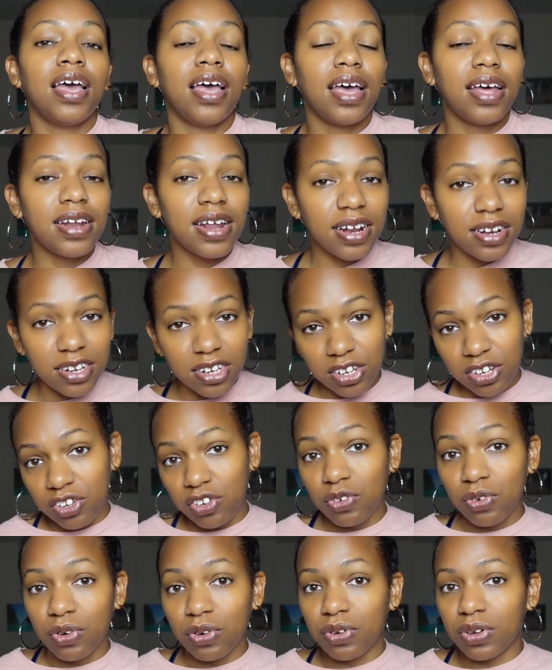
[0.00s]
An editing
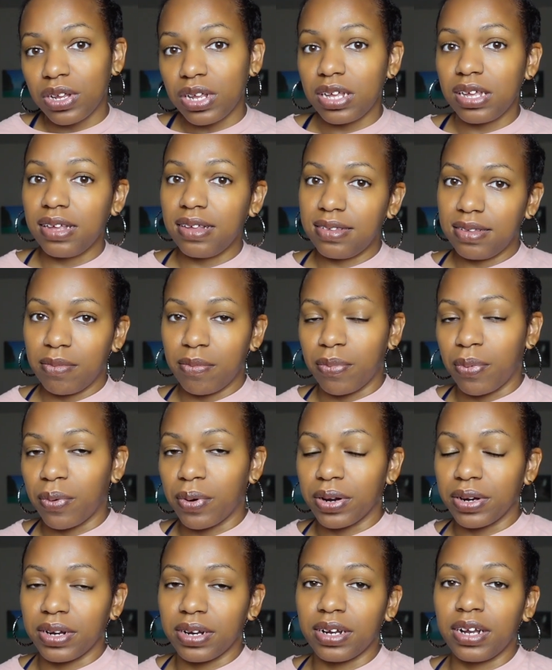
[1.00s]
tool is
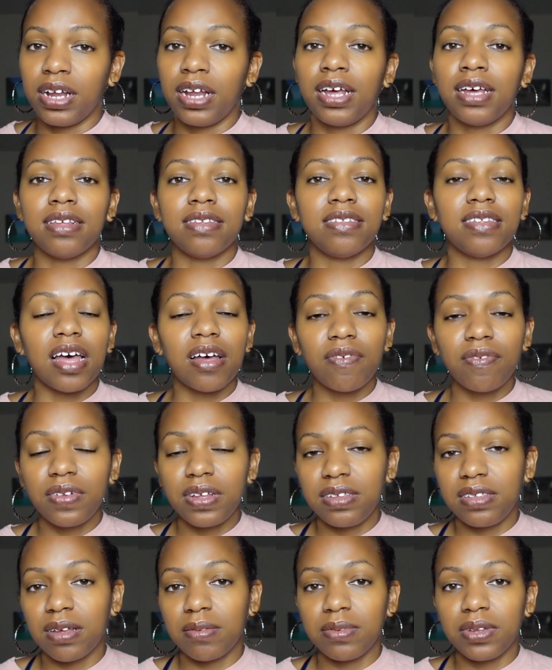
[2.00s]
important. Definitely
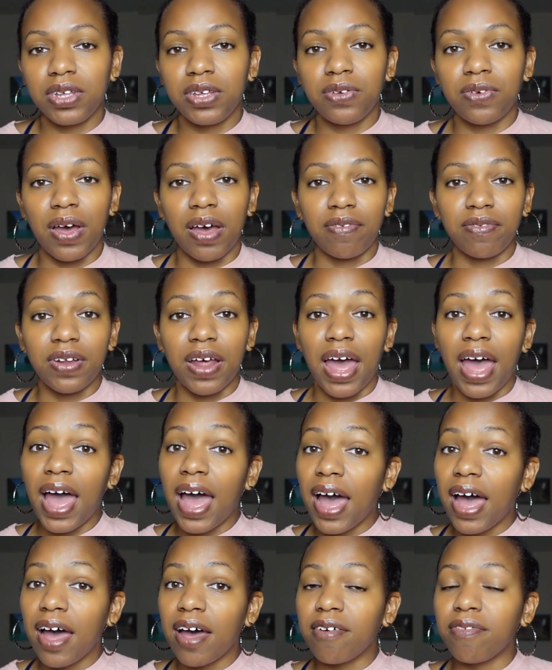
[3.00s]
something you have to
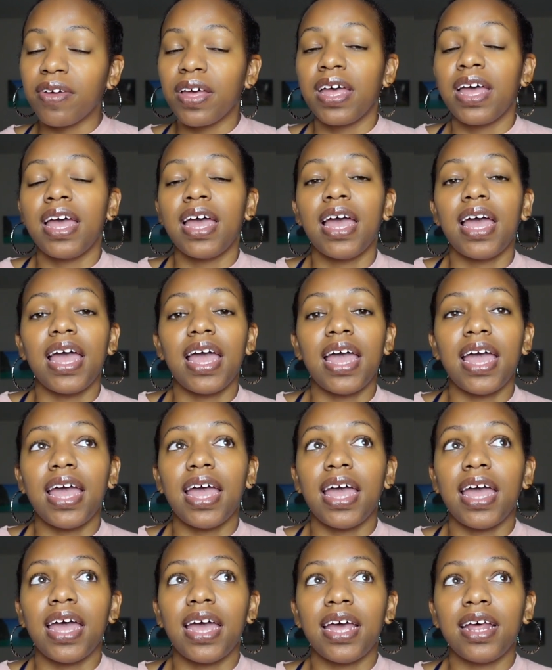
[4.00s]
have
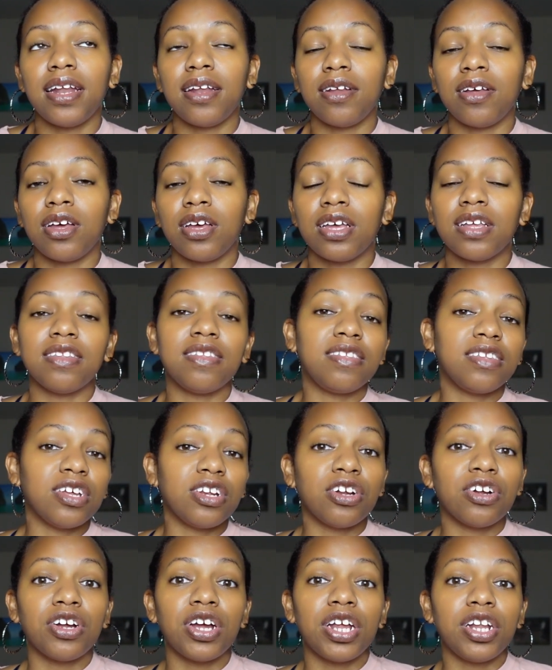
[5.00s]
and
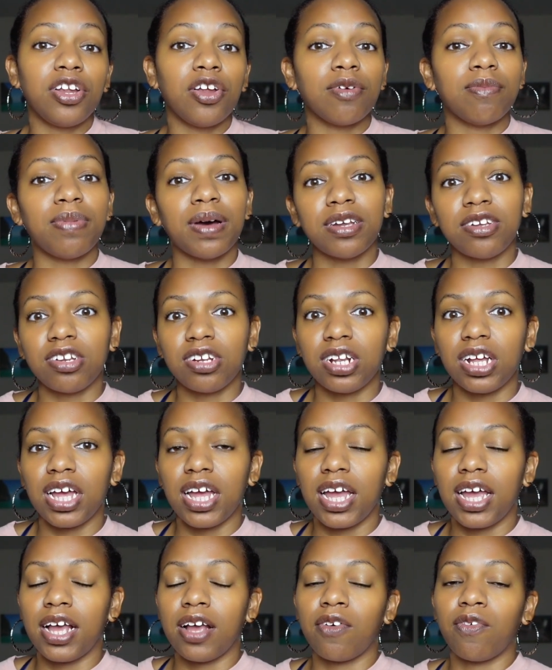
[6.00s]
consider in your
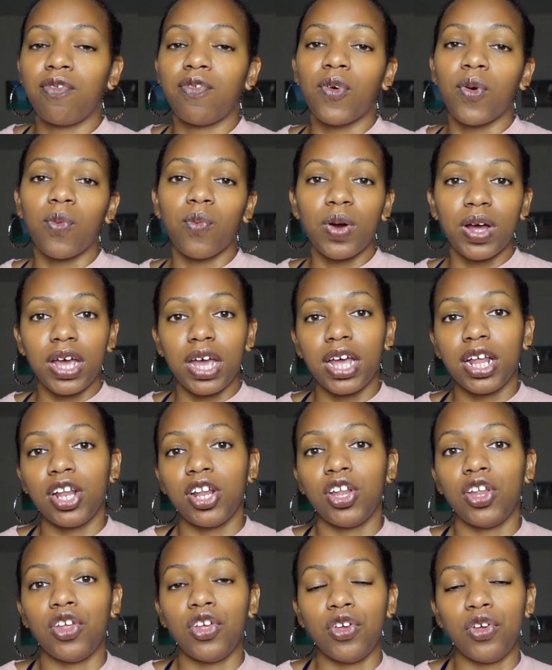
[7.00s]
budgeting for when
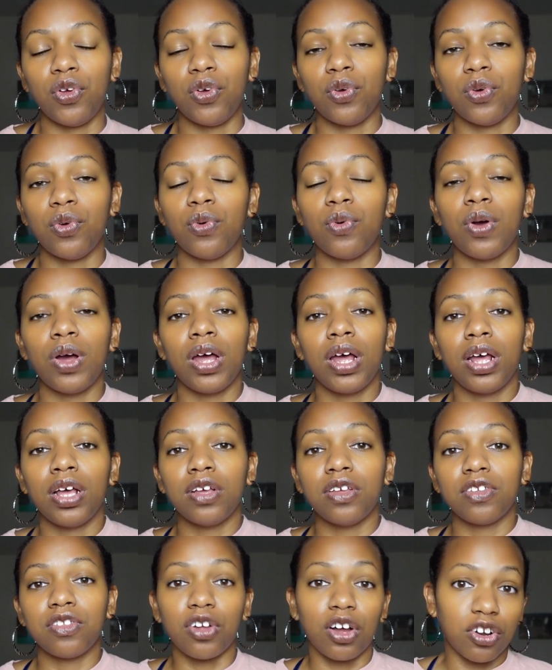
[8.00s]
you
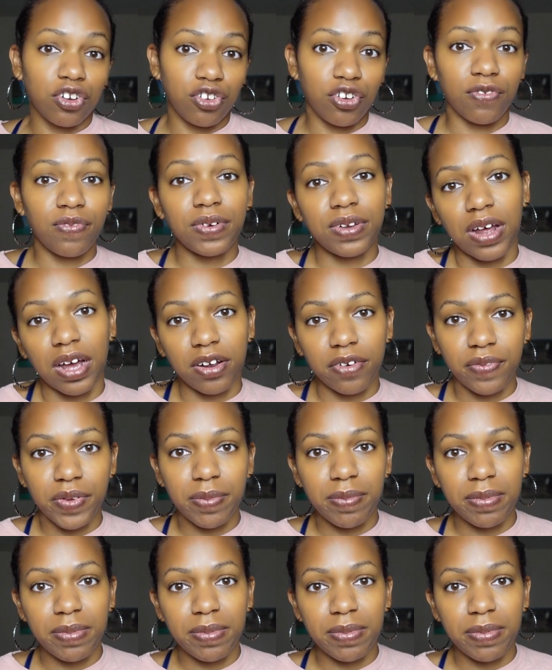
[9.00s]
start your photography